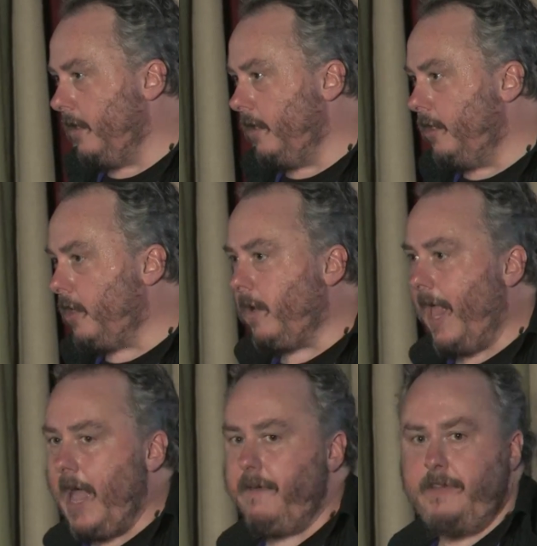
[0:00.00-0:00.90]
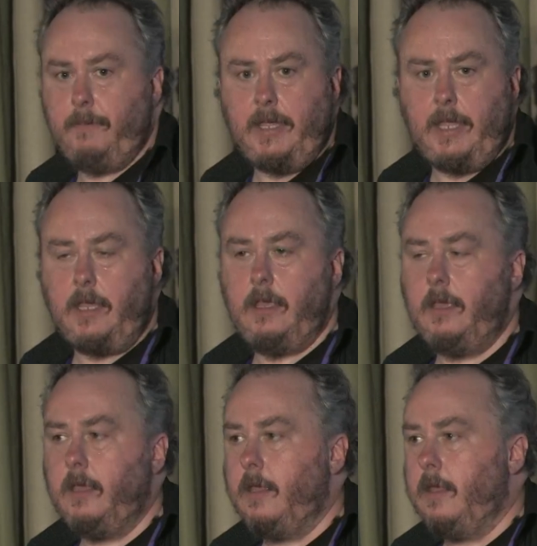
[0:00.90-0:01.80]
You don't have to be
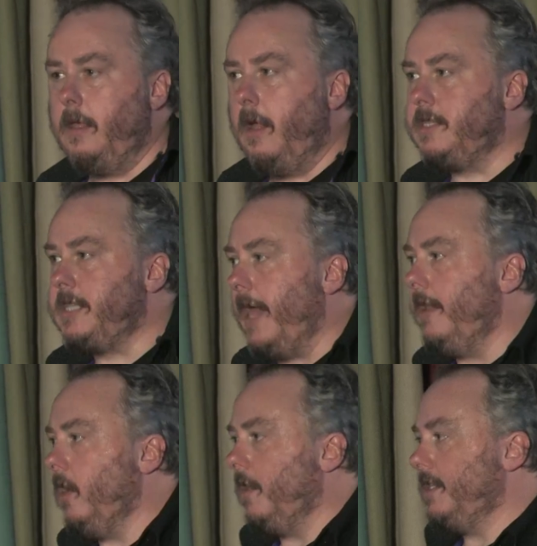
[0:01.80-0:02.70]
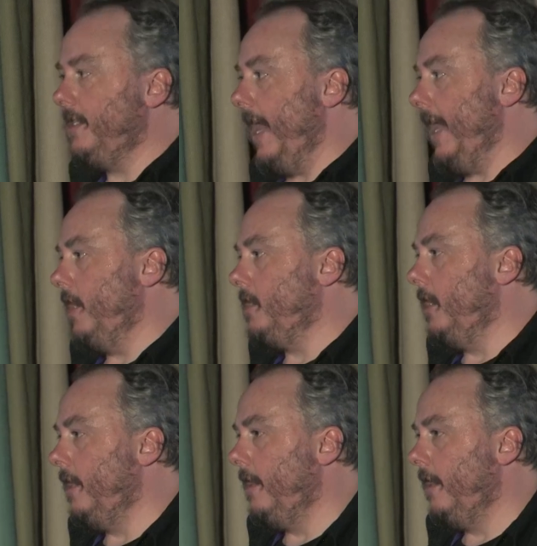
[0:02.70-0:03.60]
standing on a stage,
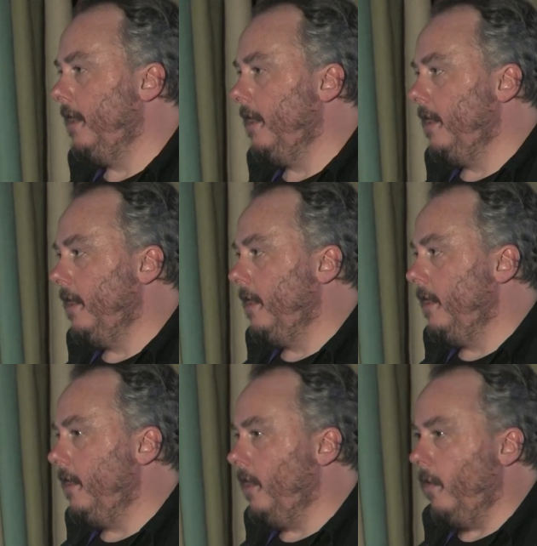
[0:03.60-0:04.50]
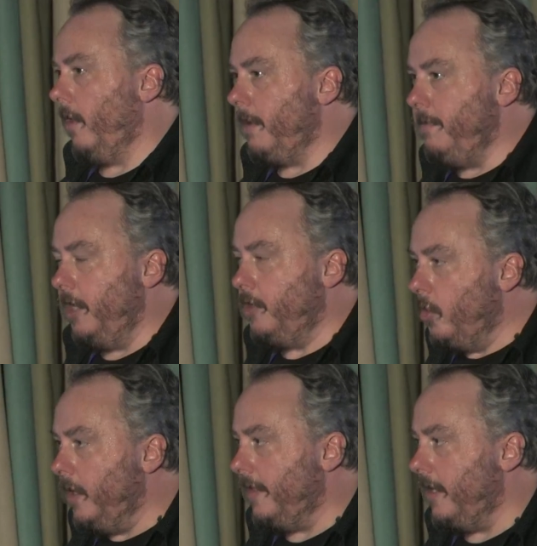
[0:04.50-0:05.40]
like me
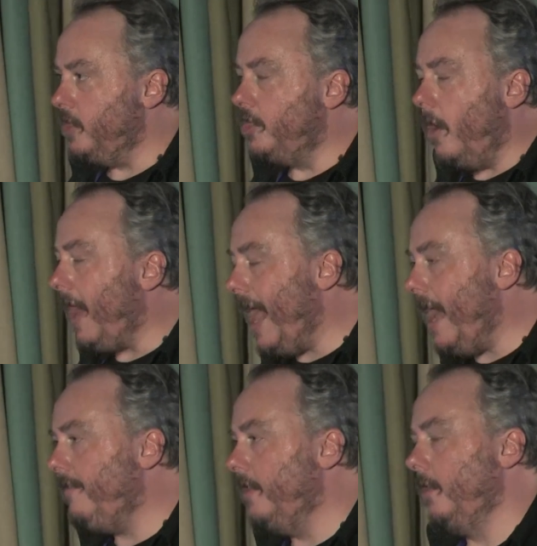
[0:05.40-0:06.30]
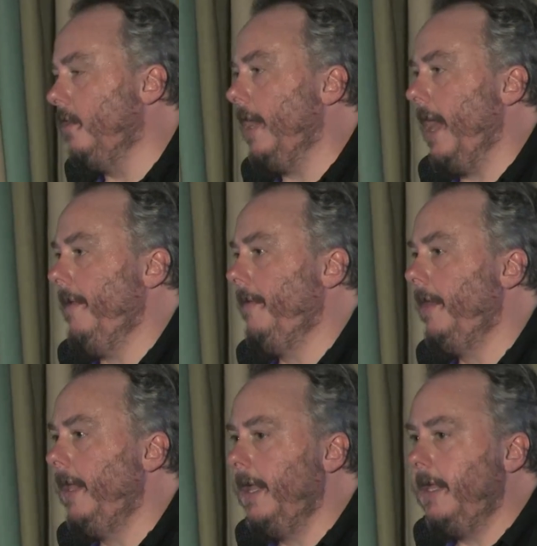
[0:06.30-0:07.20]
doing this. You don't have to do that.
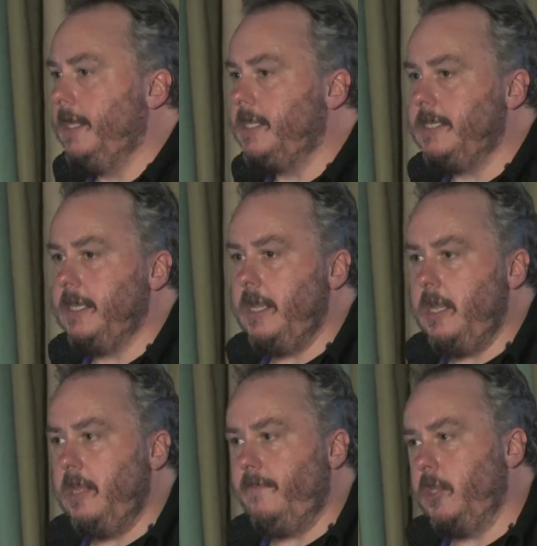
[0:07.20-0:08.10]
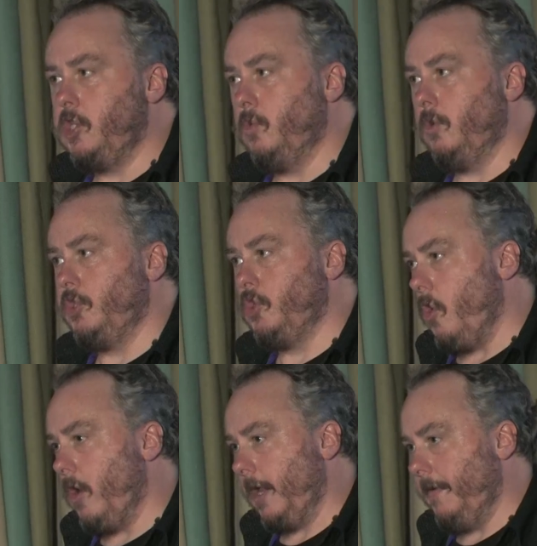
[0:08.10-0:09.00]
This is an individual
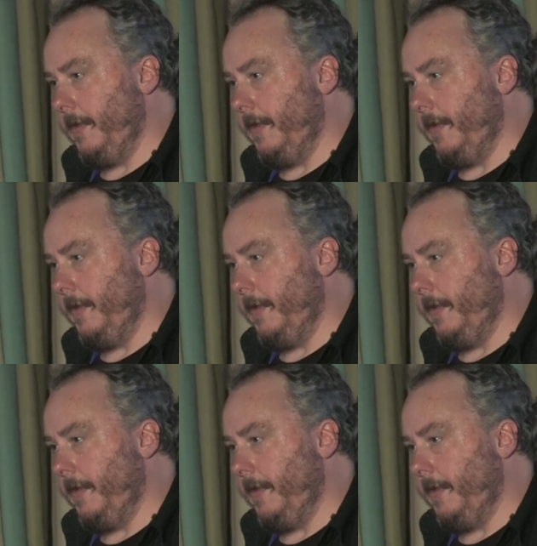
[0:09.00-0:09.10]
journey.